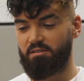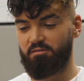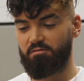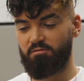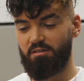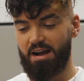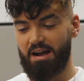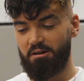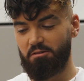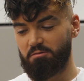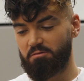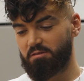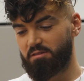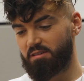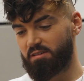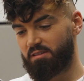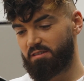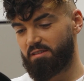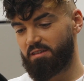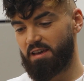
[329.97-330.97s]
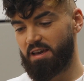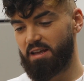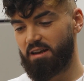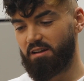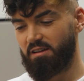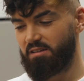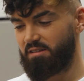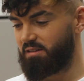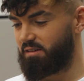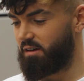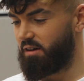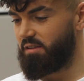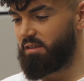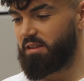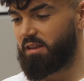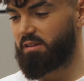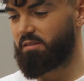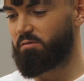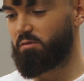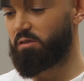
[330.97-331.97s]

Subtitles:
round tin. I think that's